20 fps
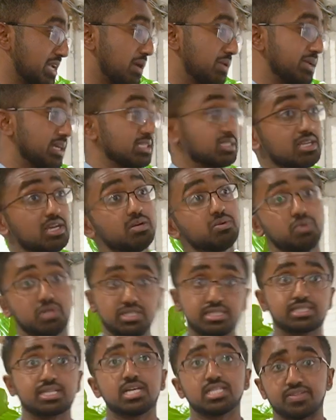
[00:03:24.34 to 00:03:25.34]
nowadays? Eh, well,
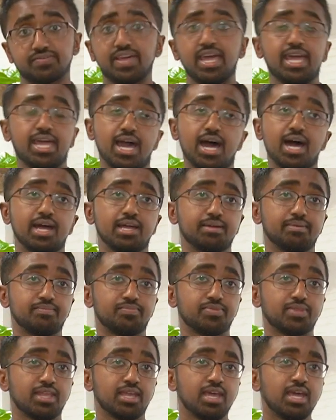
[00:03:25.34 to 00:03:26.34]
it's because of AI.
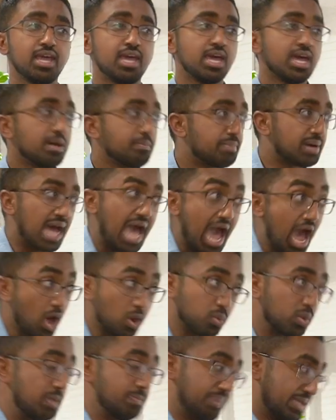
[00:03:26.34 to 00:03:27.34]
But how
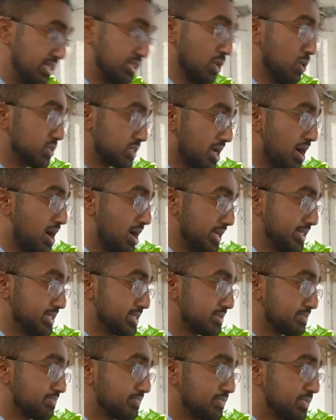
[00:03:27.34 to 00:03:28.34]
do we beat those odds?